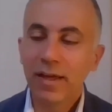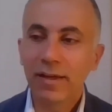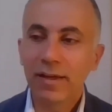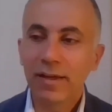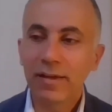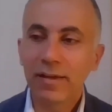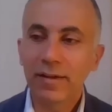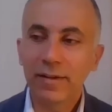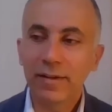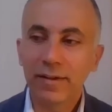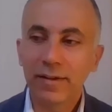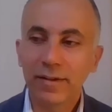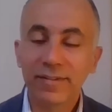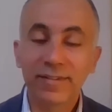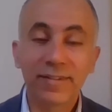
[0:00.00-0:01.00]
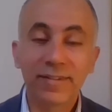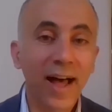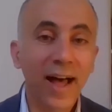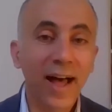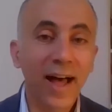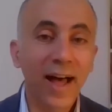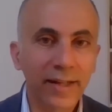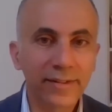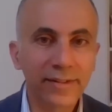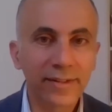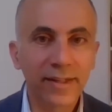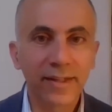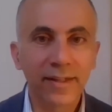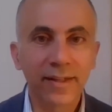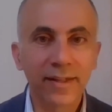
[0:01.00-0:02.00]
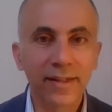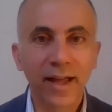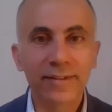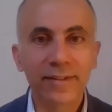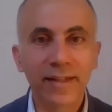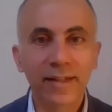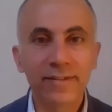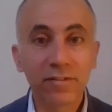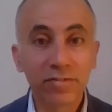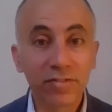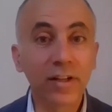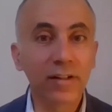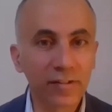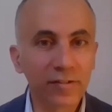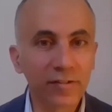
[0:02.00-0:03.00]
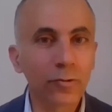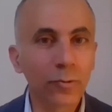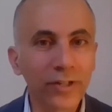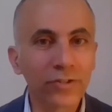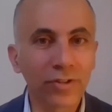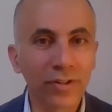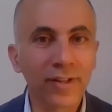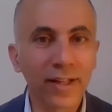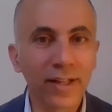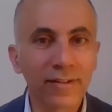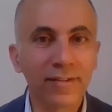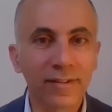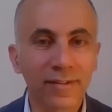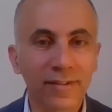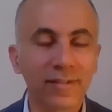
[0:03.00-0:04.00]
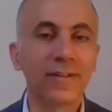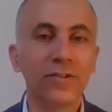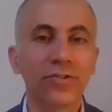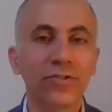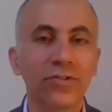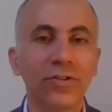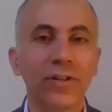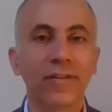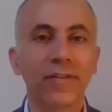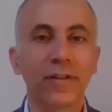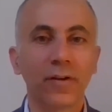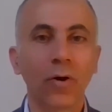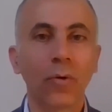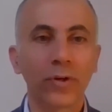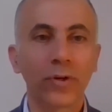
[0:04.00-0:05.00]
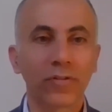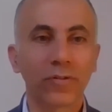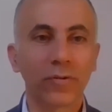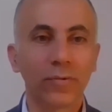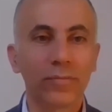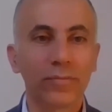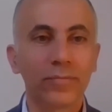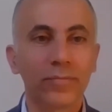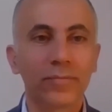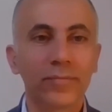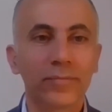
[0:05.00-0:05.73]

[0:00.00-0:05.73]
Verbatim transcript: uh, uh, sad and, uh, and, and difficult situation that this region is going through.